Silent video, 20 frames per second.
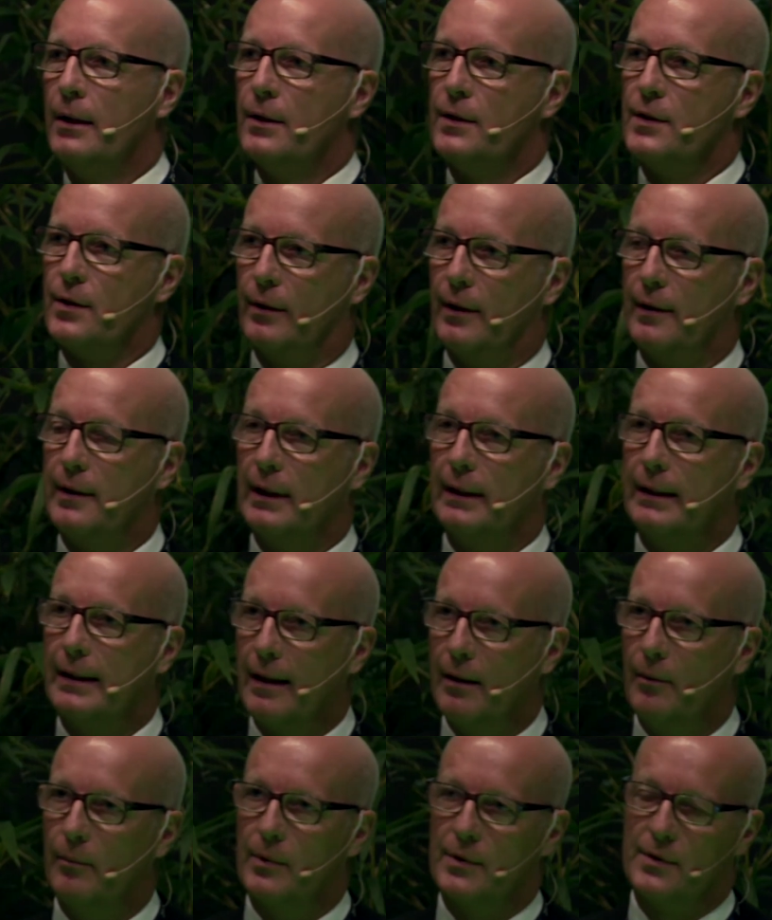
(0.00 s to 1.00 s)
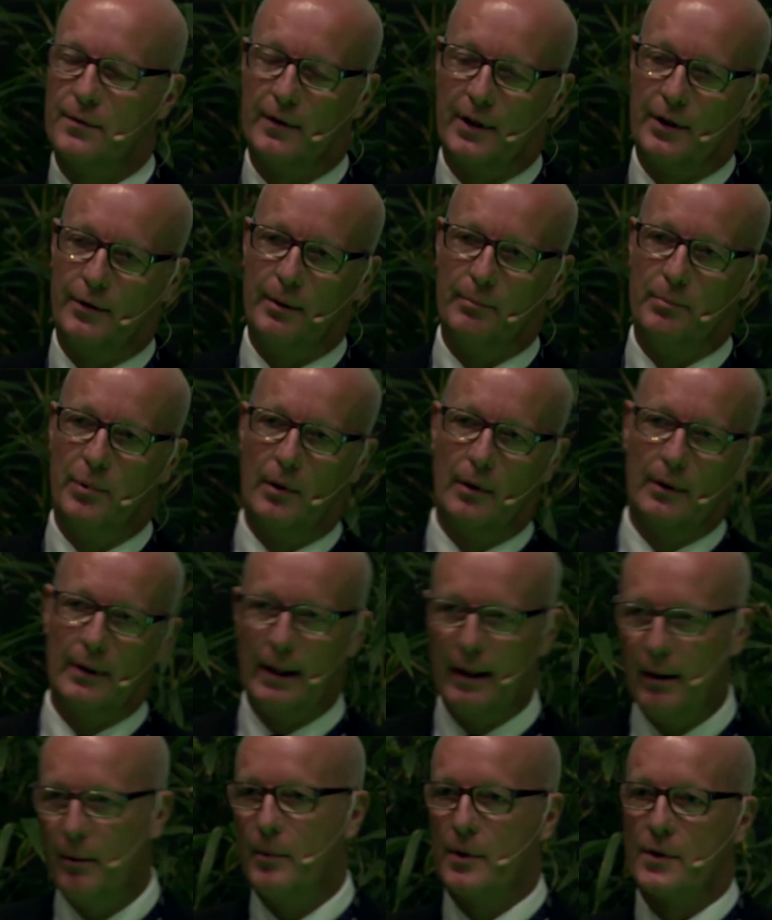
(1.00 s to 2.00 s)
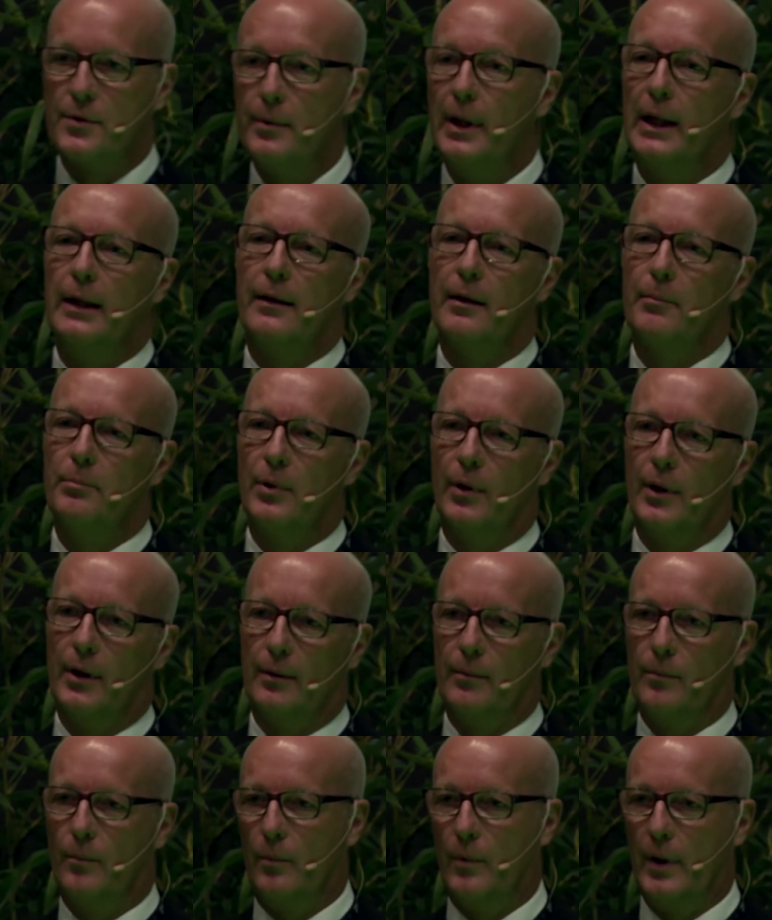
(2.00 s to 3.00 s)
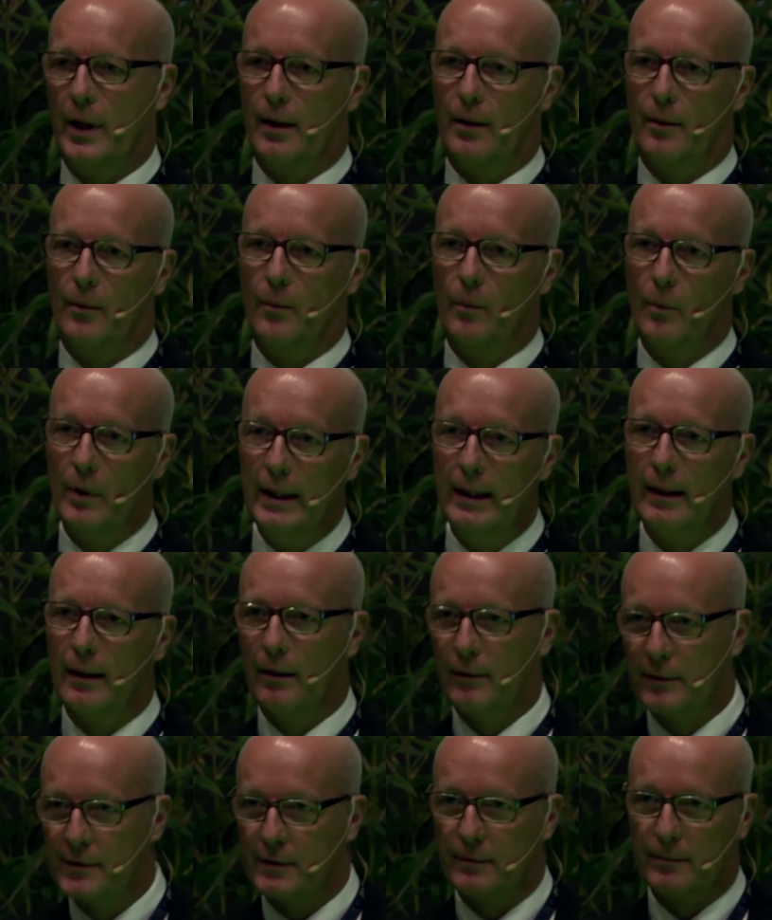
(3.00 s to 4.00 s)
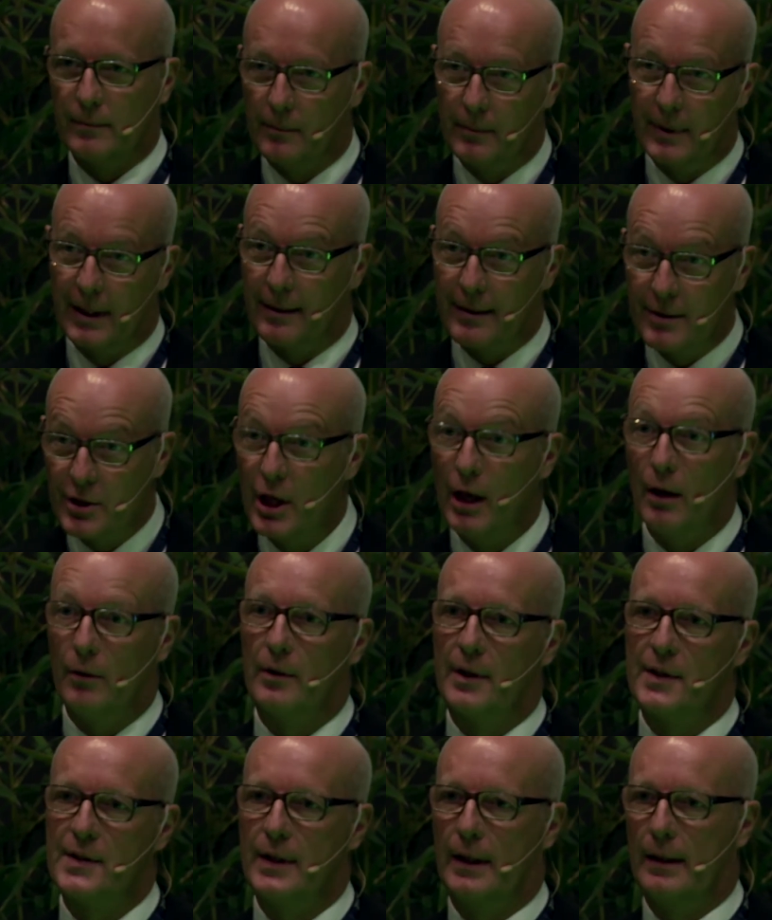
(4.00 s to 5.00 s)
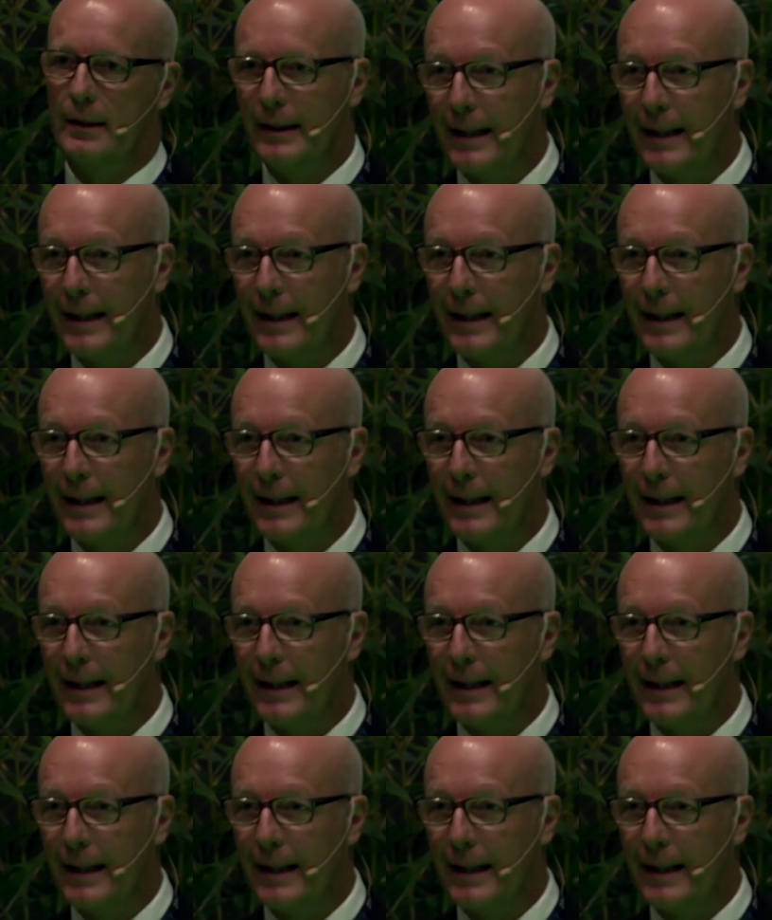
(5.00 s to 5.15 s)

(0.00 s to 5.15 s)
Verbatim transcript: So I think that was very important. And that was really the point where we and also where the shareholder said,